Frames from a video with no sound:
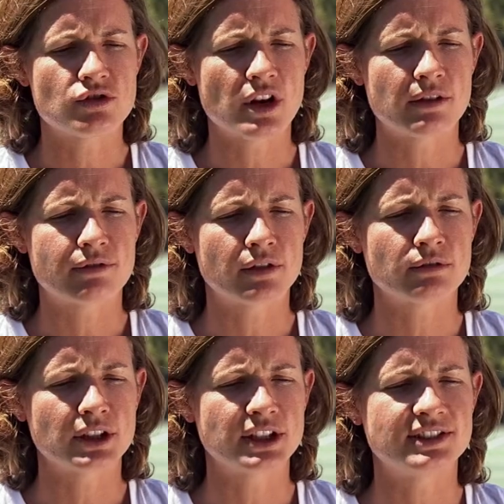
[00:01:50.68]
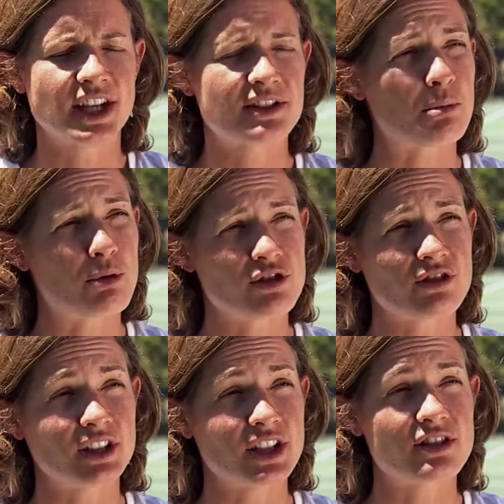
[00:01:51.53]
Jennifer really takes a
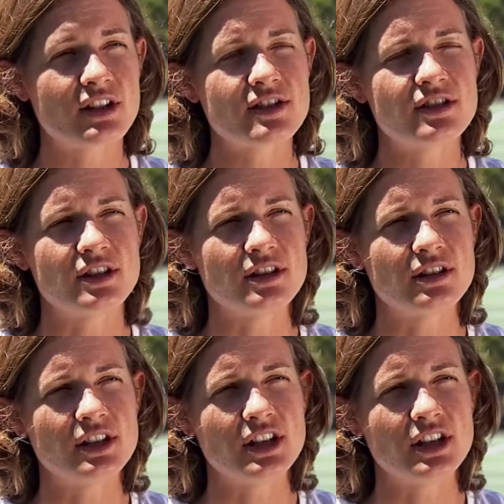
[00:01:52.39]
personal interest in